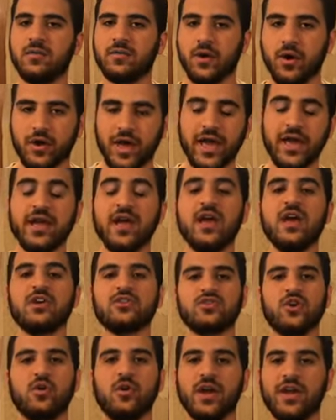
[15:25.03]
Okay,
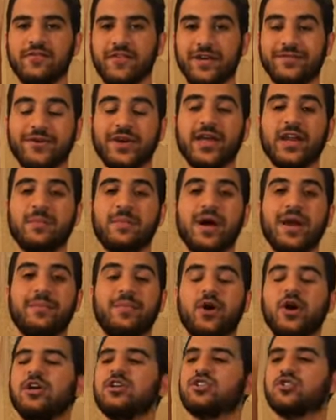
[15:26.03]
so if I forget a body
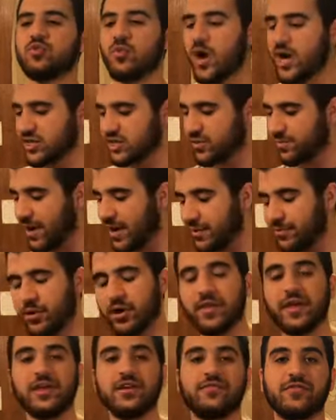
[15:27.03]
part, just wash the body part
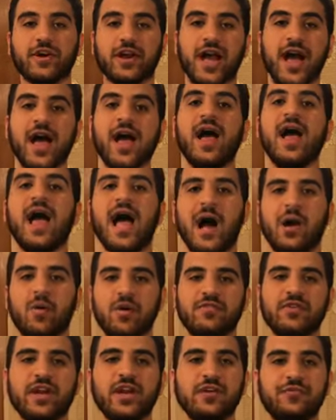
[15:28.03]
that you forgot.
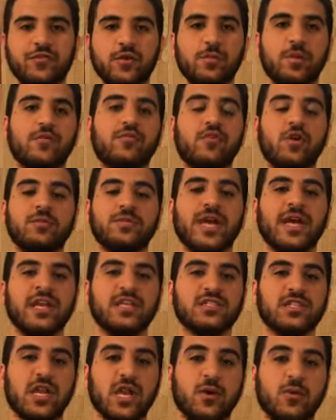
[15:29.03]
However, if you performed any
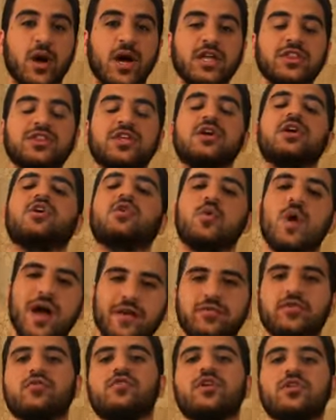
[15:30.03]
salawat, you have
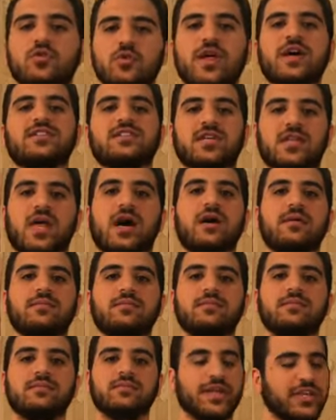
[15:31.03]
to redo that salah.
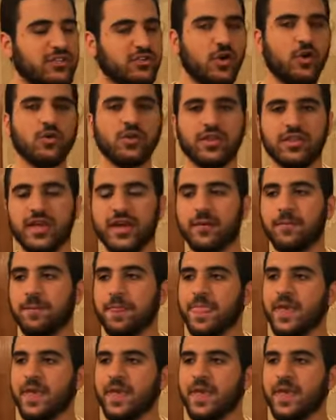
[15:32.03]
That's the only thing.